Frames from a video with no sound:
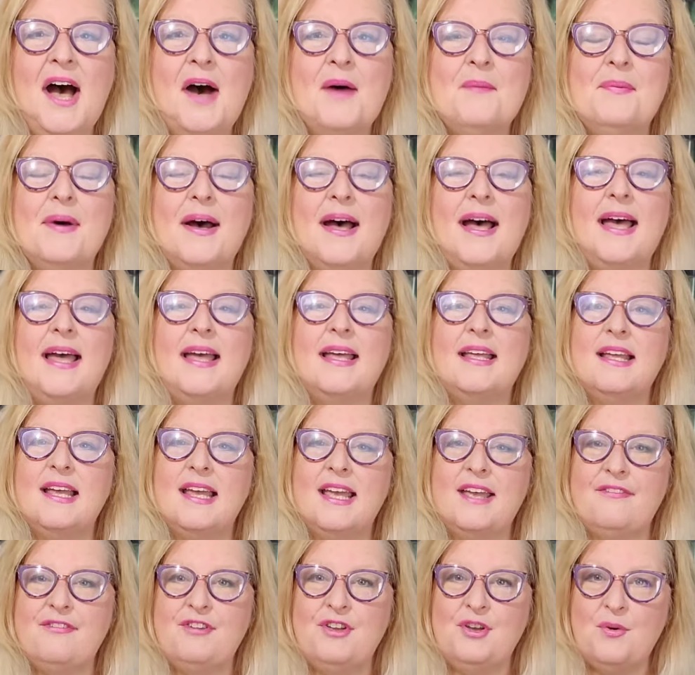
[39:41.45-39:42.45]
But
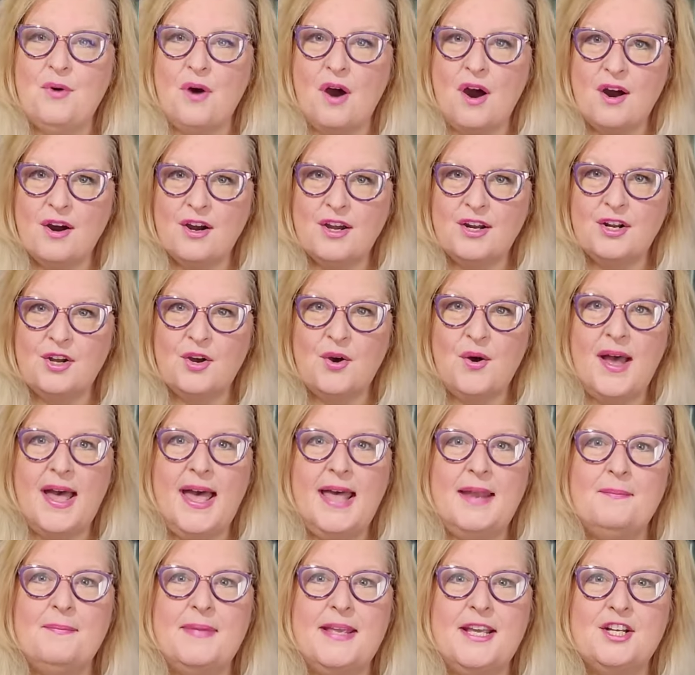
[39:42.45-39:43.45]
if you are going to go
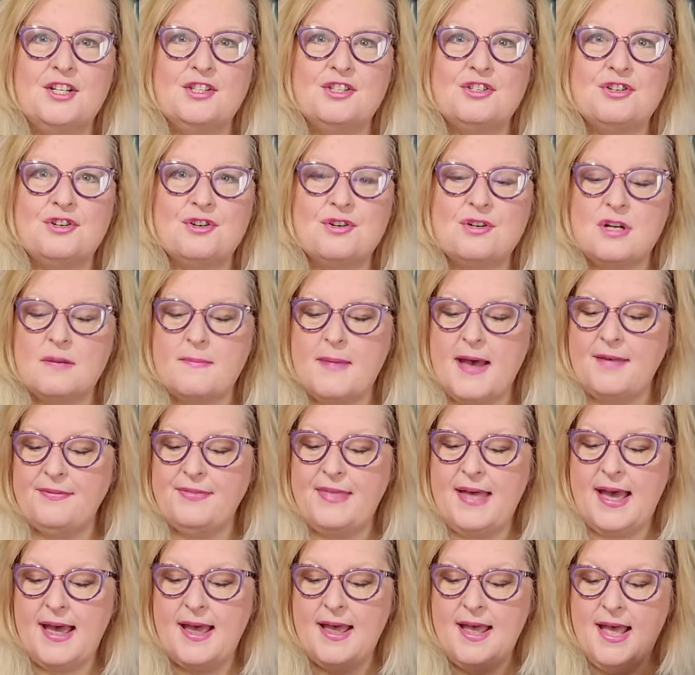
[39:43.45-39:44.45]
ahead and be concerned about
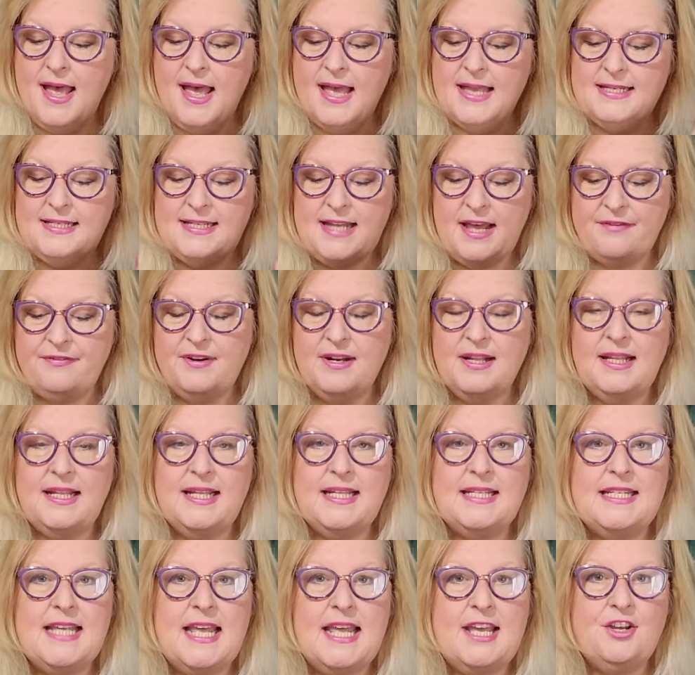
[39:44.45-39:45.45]
that,
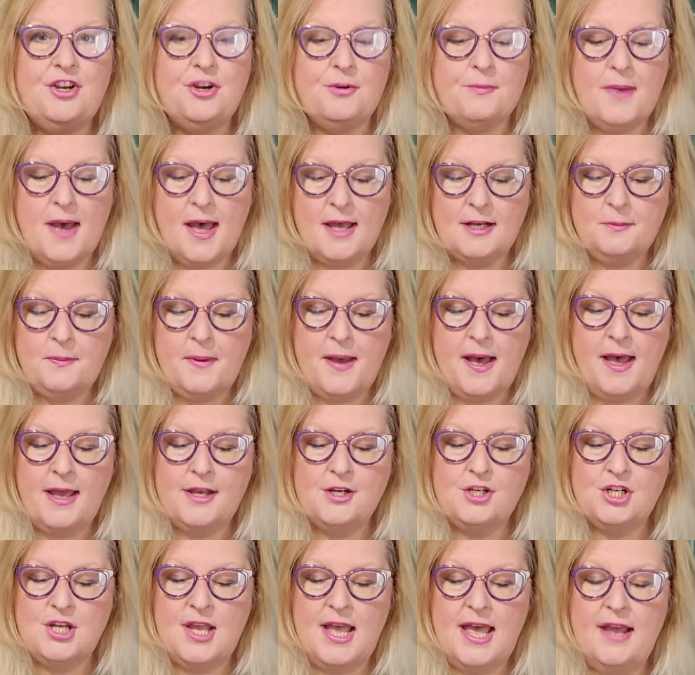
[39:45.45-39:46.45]
definitely take your Mod
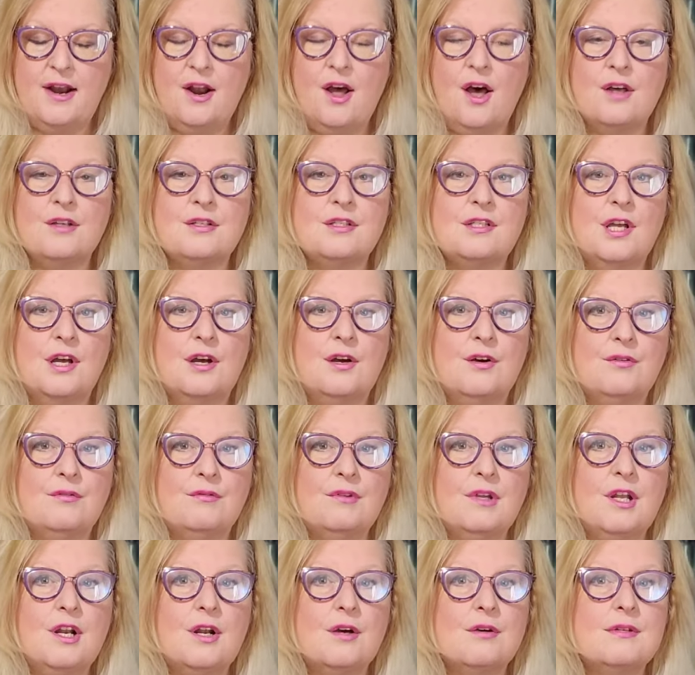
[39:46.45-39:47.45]
Podge and also,
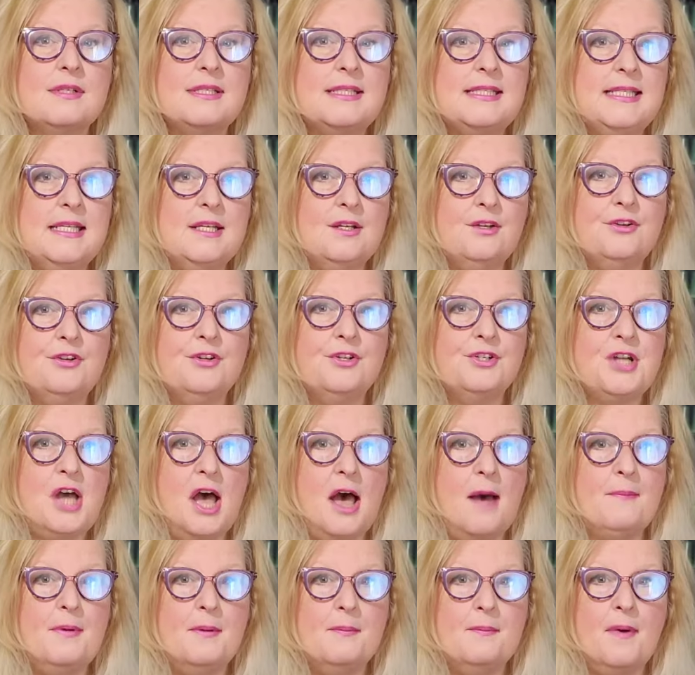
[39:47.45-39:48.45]
you know, seal your
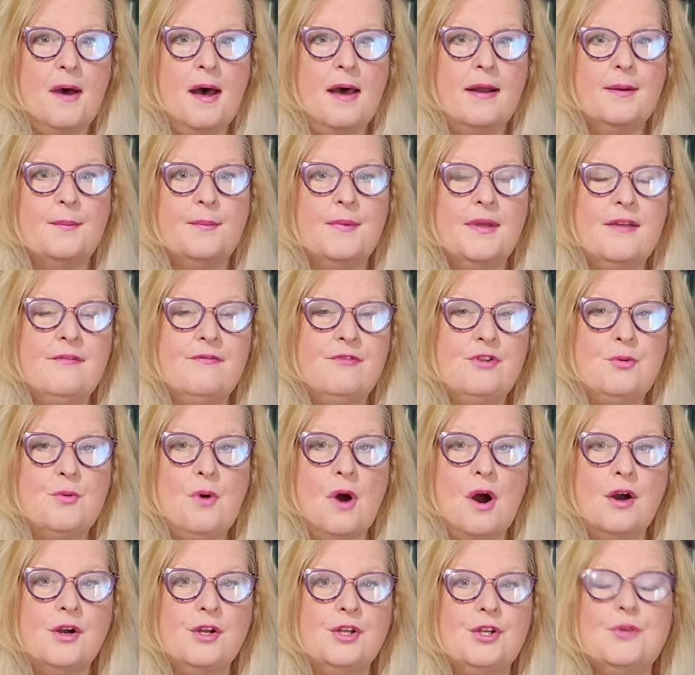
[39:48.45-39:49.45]
top and bottom if you
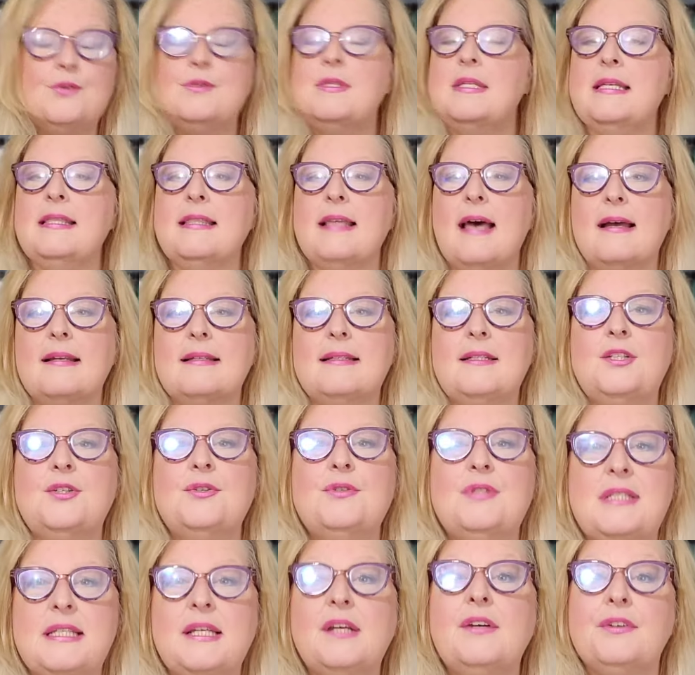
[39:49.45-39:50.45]
are using that to
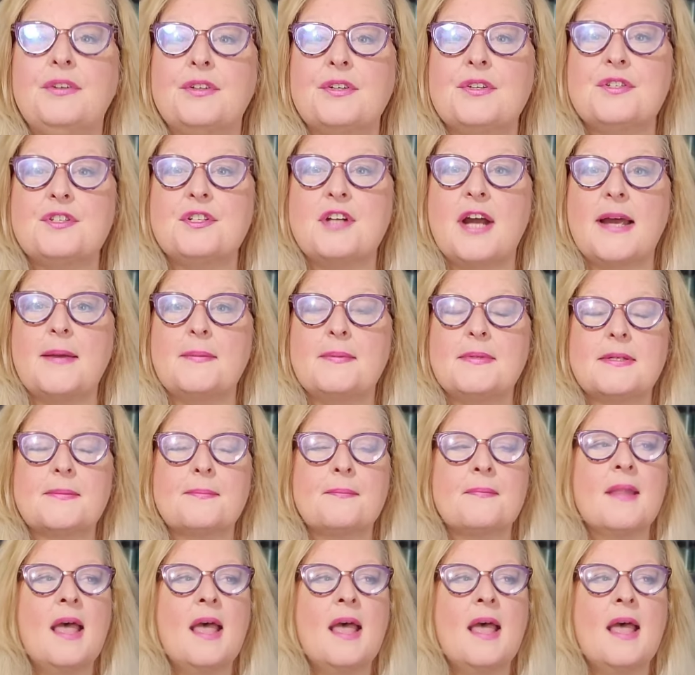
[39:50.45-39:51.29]
seal your stripes.